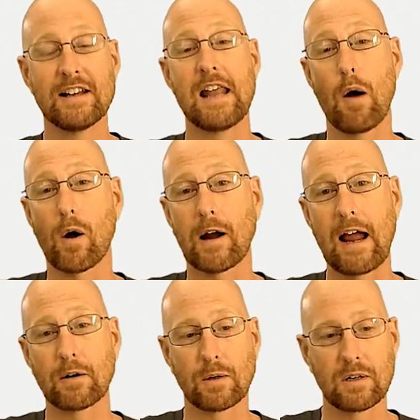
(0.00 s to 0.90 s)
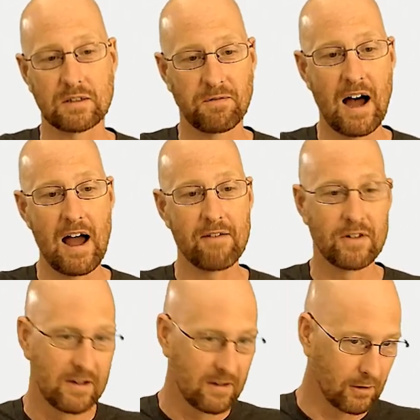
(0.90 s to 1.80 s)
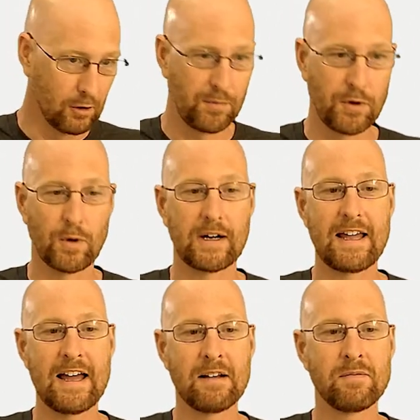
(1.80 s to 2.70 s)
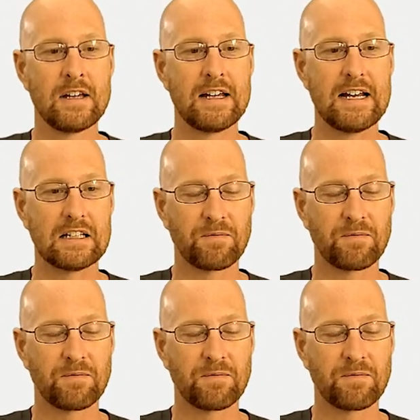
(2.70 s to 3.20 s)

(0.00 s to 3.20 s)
Now our counter is 5. Loop through it again. Is